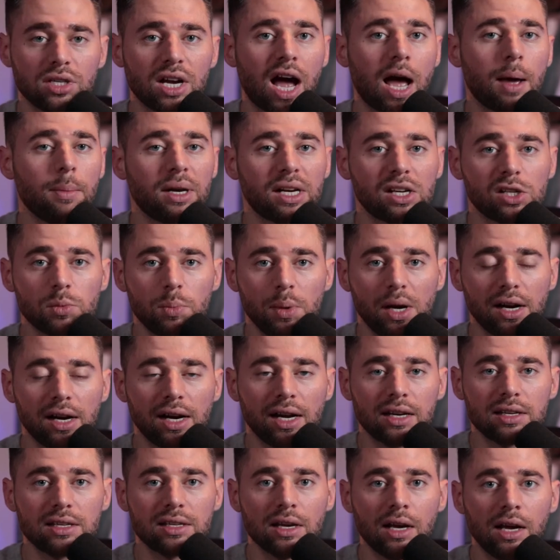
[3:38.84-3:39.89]
time and
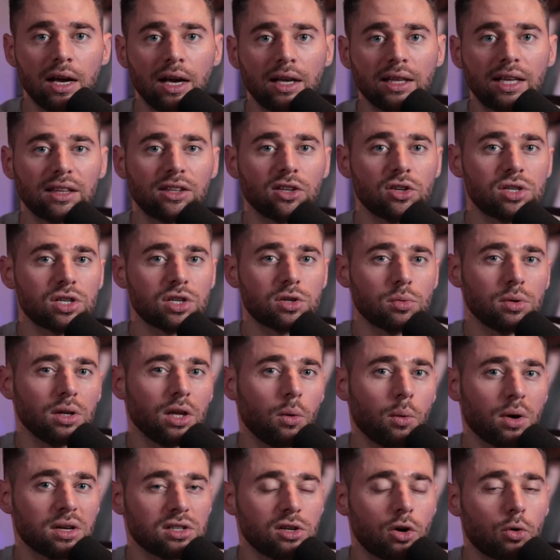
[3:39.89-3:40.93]
experience that there just
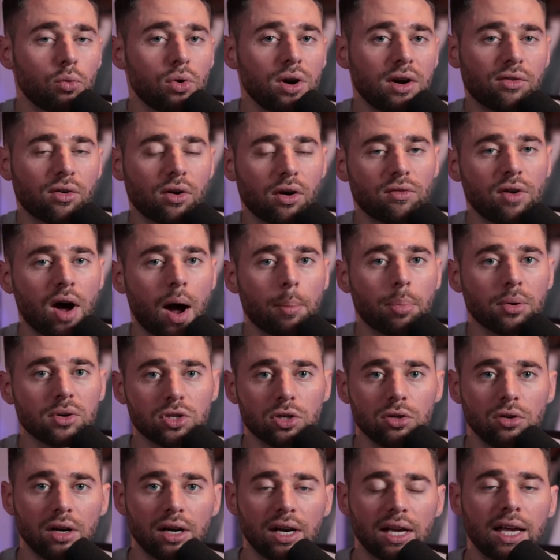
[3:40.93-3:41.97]
really wasn't a river of
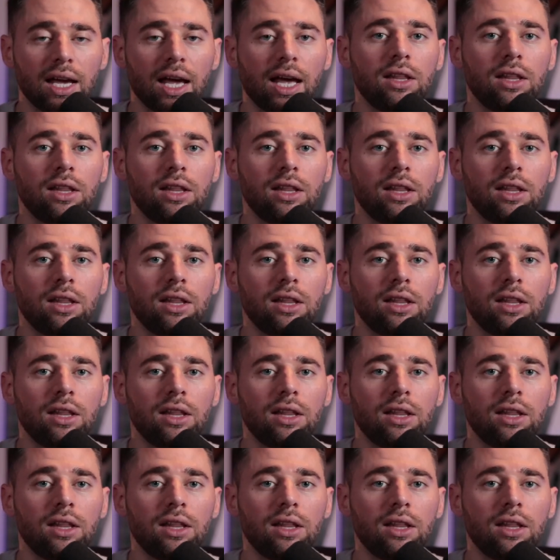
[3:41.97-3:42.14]
opportunity